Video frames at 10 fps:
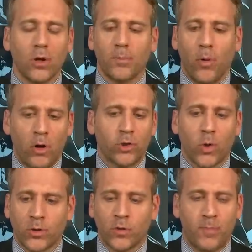look, Paul
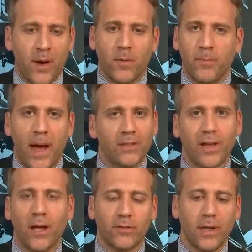George is better than
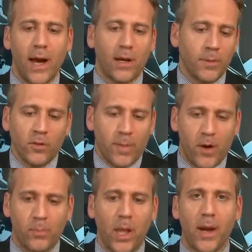Pascal Siakam. He's a
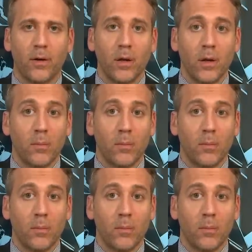better player.